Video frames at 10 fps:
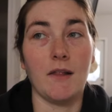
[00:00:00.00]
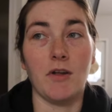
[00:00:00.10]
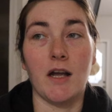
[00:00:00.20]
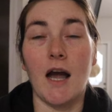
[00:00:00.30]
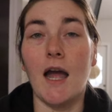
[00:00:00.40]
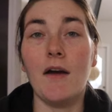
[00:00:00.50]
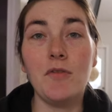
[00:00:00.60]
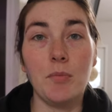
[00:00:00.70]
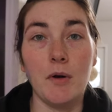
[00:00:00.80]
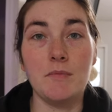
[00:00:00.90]
Look, I
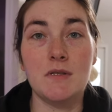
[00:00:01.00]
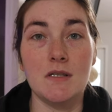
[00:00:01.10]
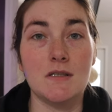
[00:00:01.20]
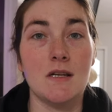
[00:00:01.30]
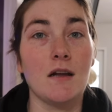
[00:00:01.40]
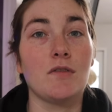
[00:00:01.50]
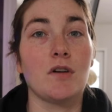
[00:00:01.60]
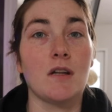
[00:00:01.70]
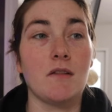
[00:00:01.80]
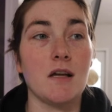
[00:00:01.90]
haven't pumped since nine
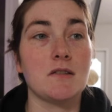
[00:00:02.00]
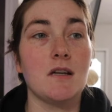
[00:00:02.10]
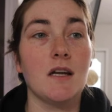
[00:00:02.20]
thirty last